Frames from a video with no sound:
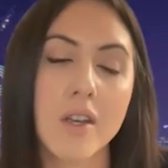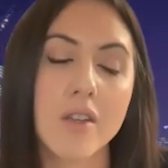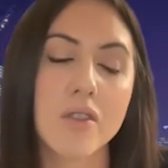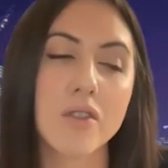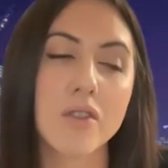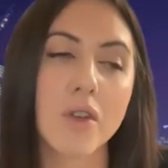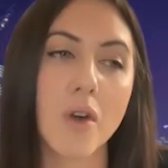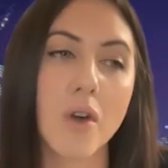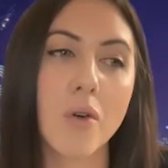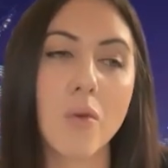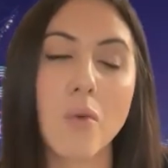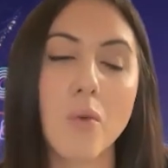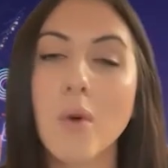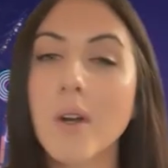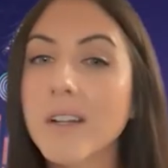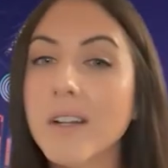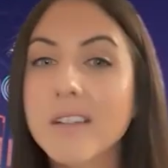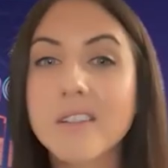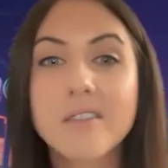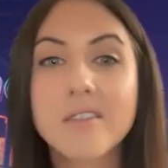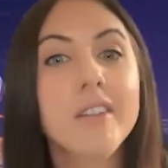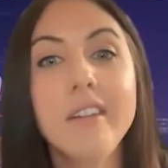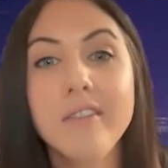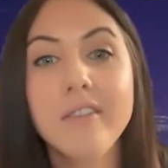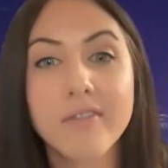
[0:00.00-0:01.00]
So what is
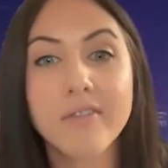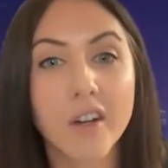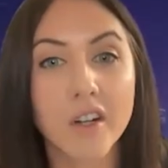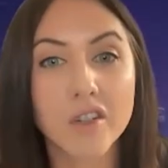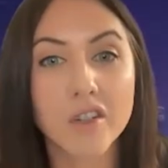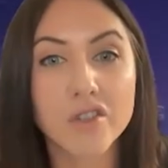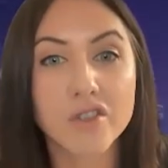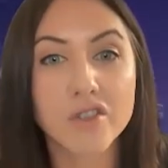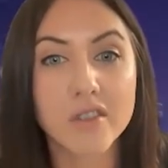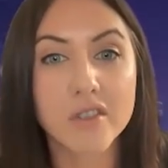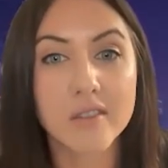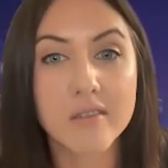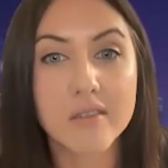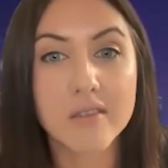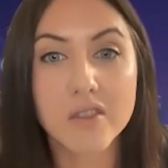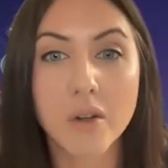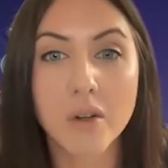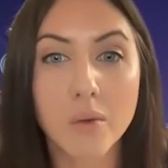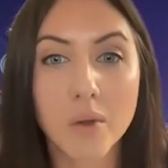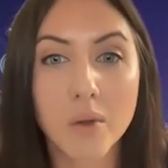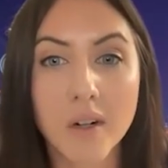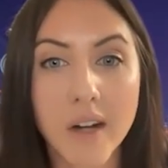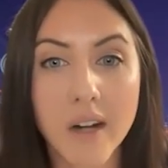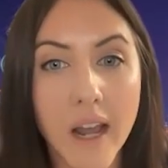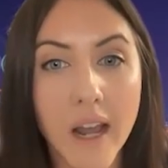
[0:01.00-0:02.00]
vFunction? So
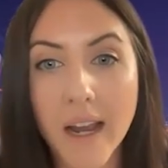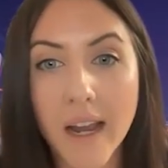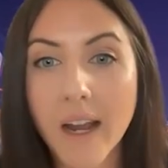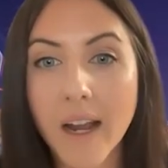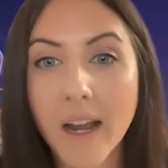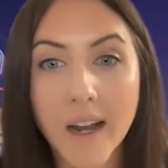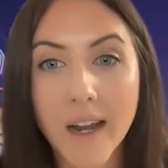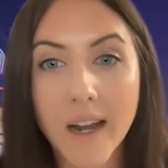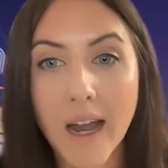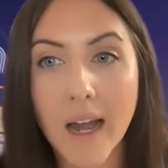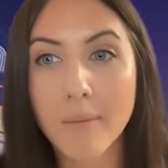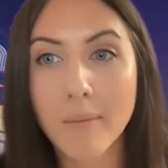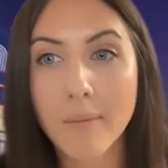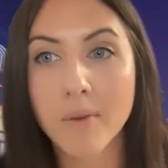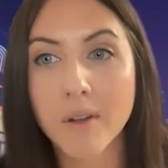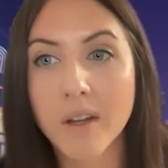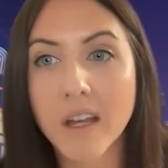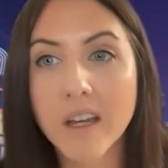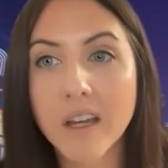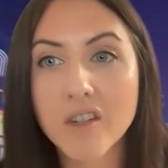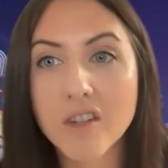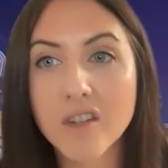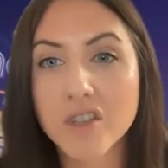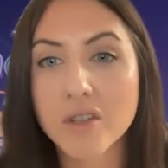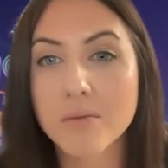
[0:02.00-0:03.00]
we're an A I
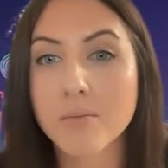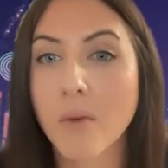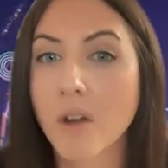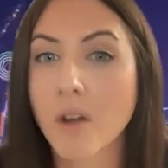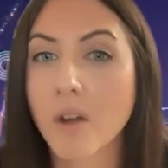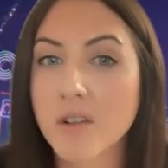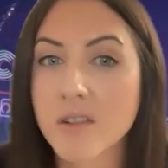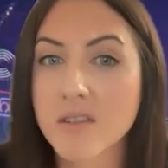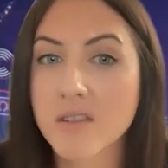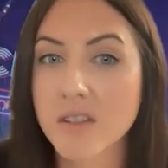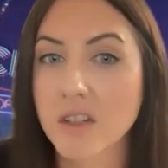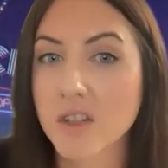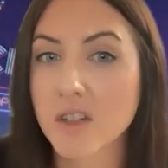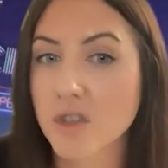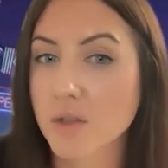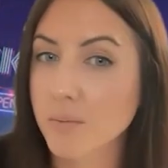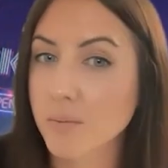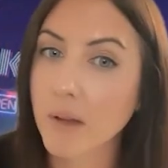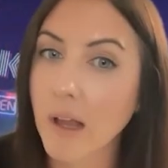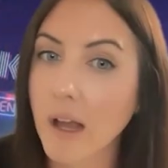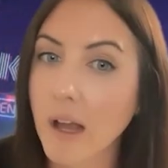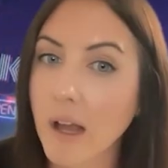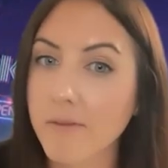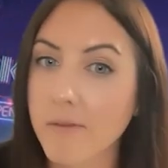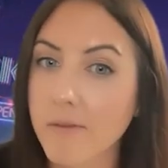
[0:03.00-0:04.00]
application modernization
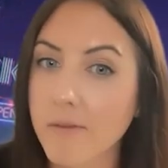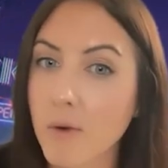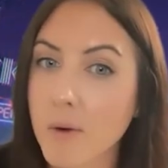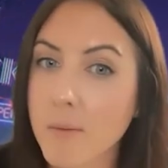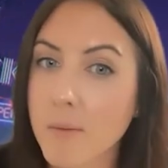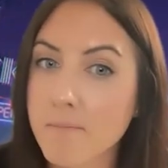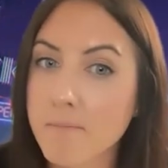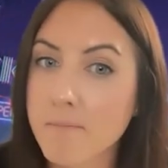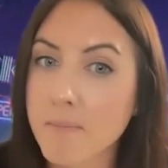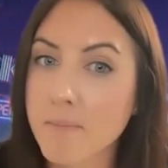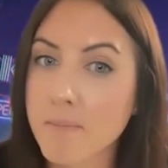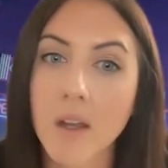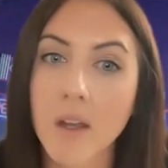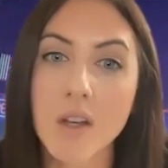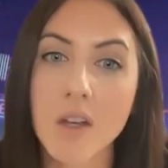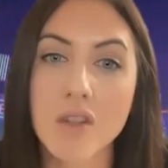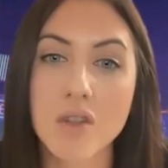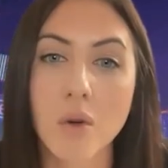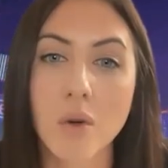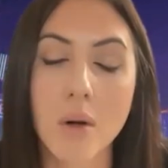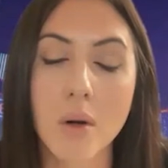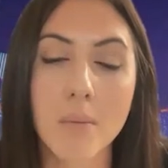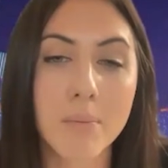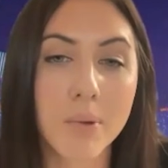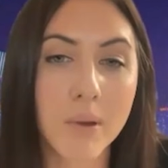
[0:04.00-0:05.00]
platform. So
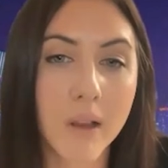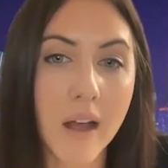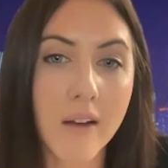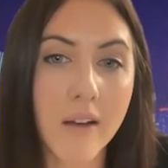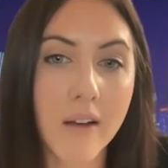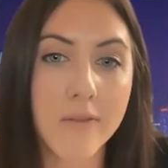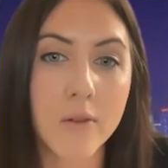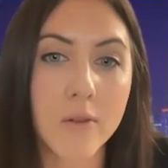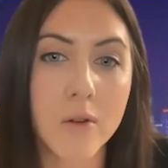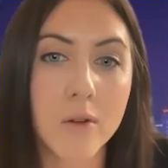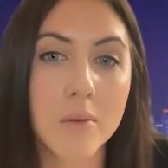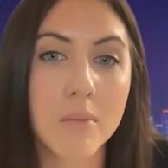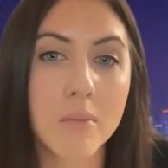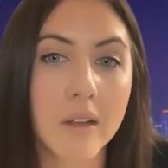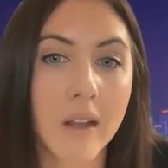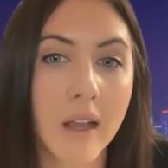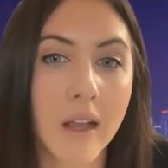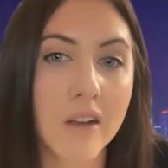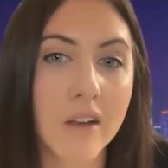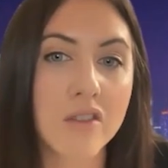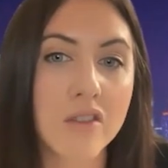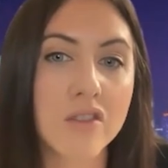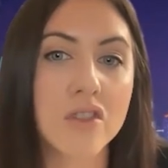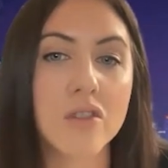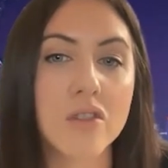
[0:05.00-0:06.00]
our platform
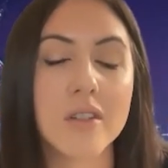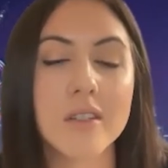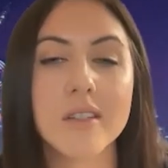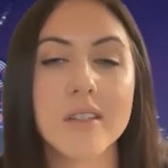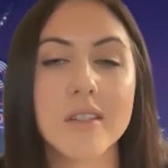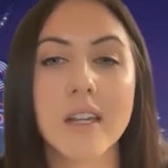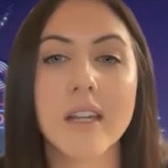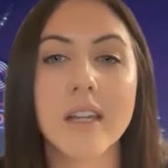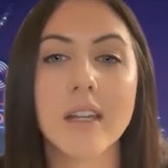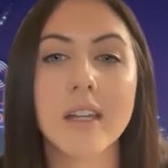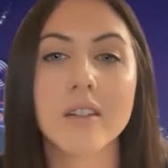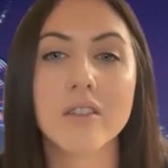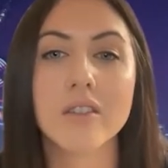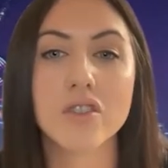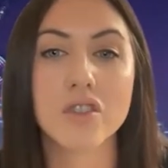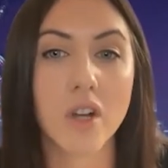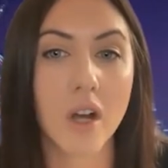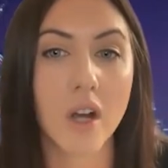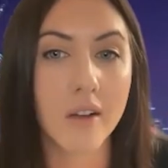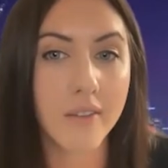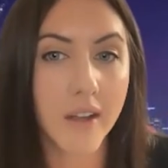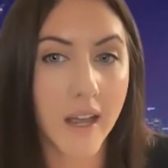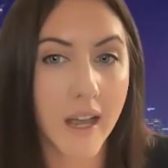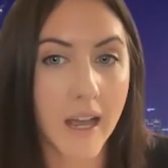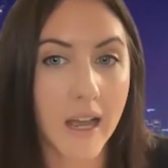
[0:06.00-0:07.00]
allows you to take
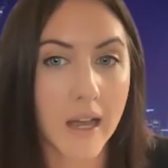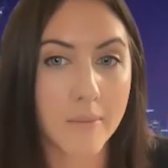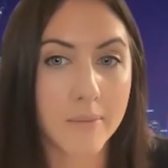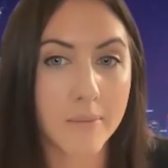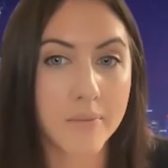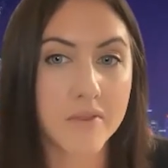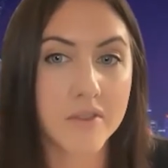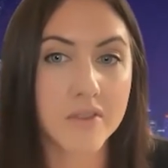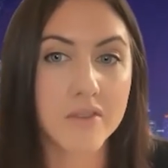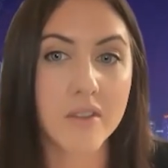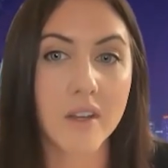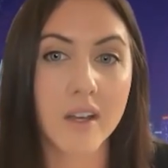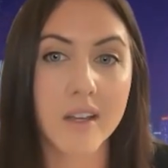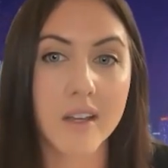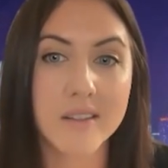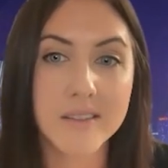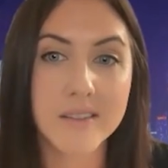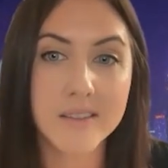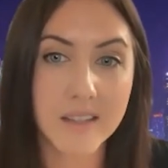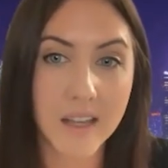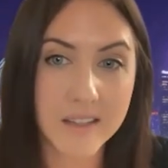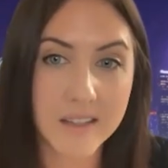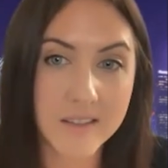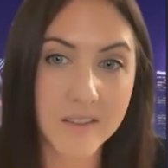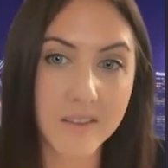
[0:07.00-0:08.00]
Java apps,
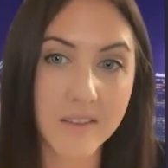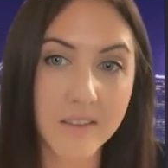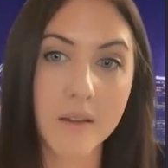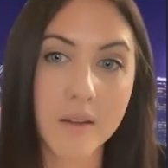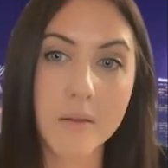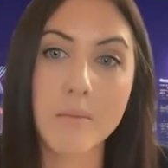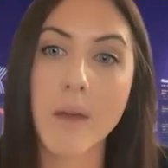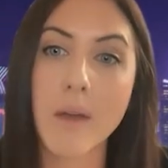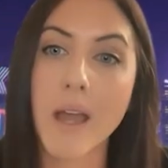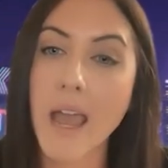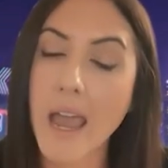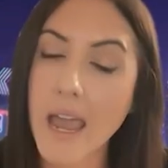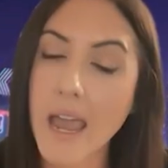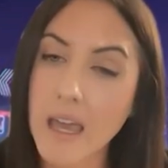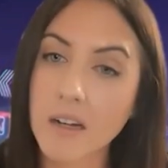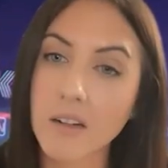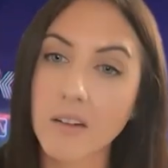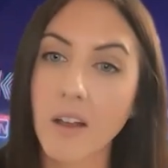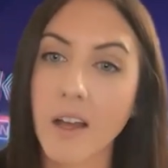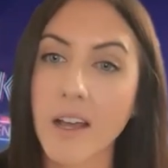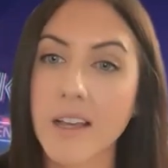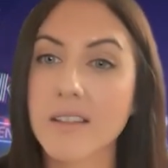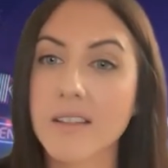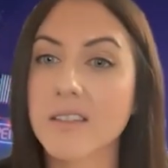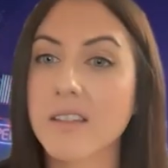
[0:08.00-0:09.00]
assess them,
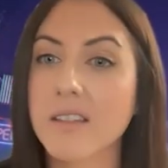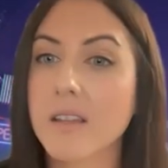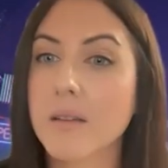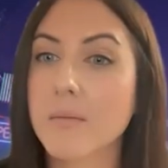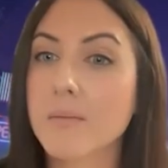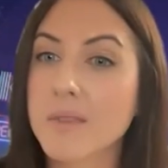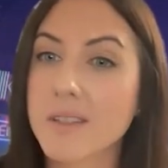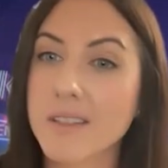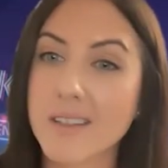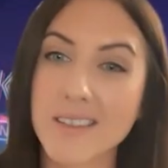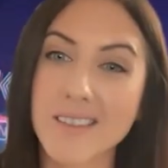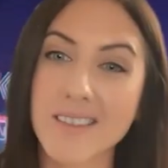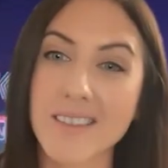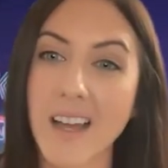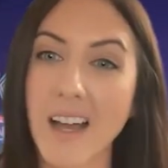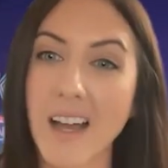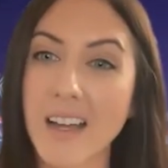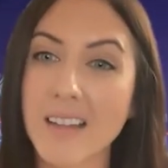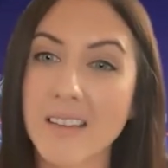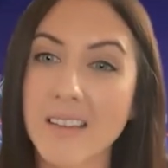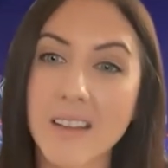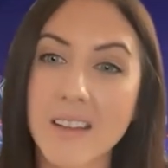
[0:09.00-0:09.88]
analyze them, design